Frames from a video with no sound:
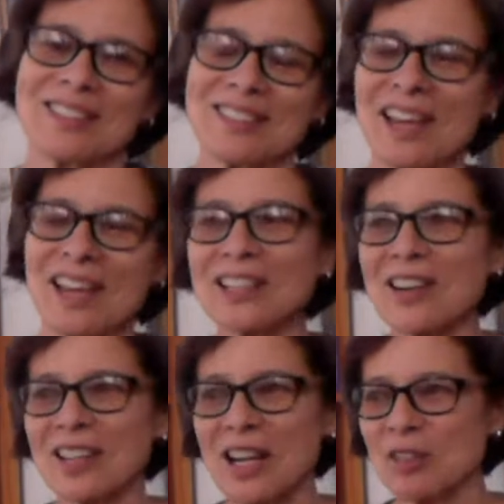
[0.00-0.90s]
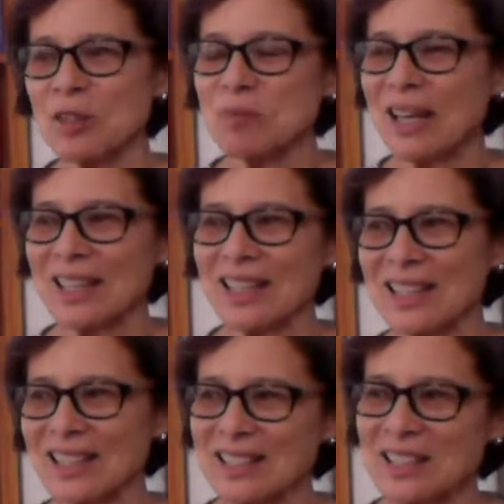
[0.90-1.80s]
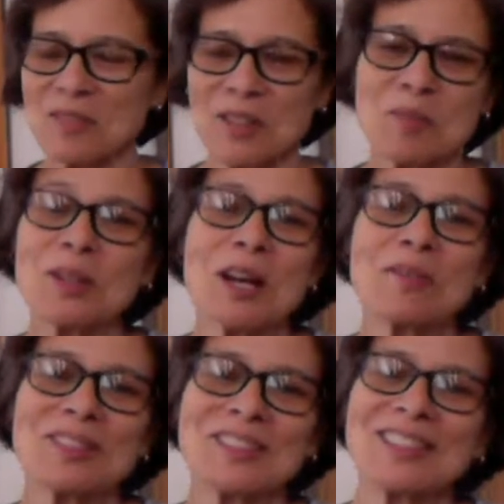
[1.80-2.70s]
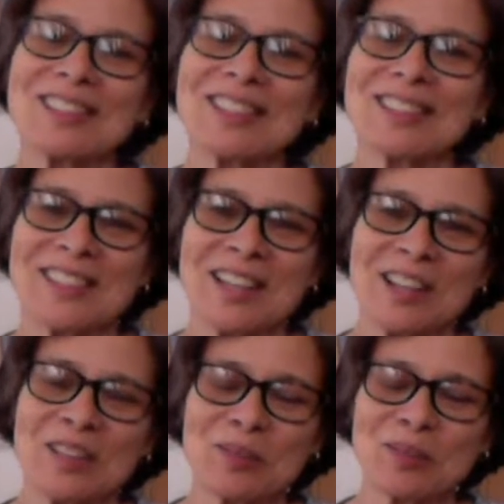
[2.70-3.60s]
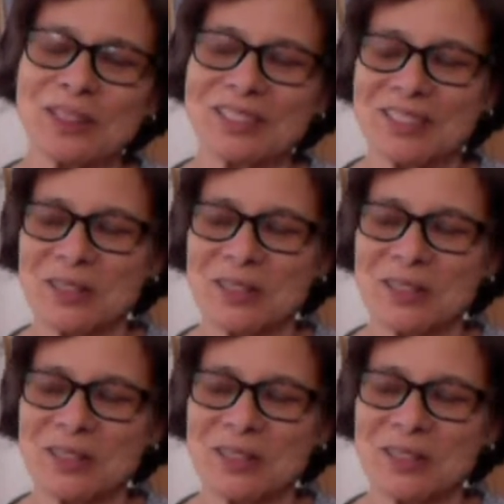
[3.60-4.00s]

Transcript: say hello to everybody and give them an opportunity to check out the book too.